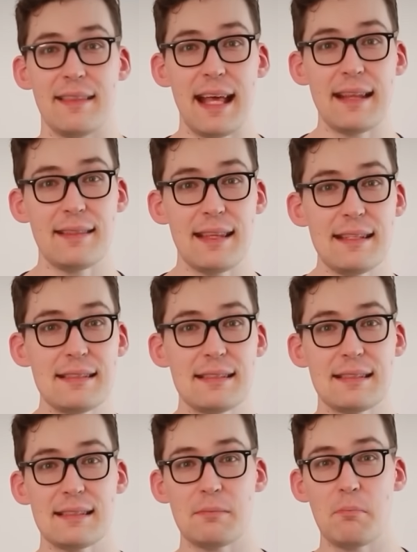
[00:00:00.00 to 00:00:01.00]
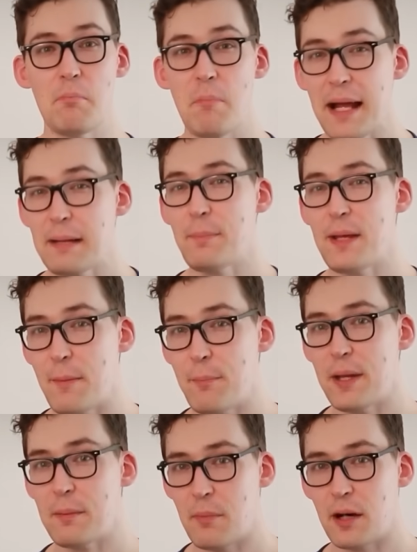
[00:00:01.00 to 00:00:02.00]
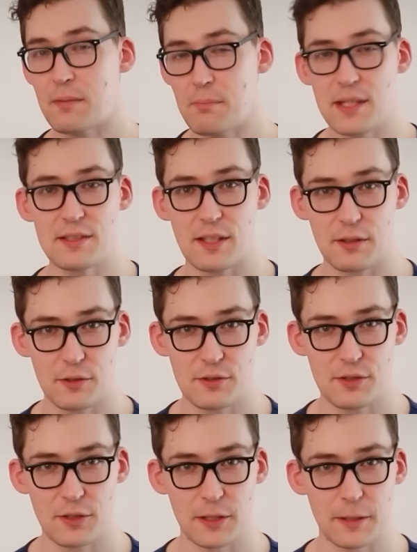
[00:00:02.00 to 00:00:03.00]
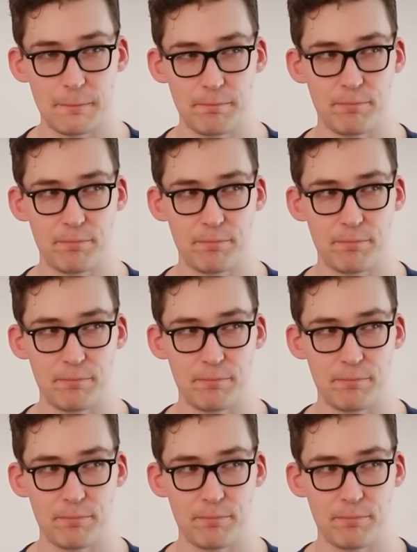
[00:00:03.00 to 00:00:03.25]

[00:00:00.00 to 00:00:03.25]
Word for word: that this might be a bit misunderstood.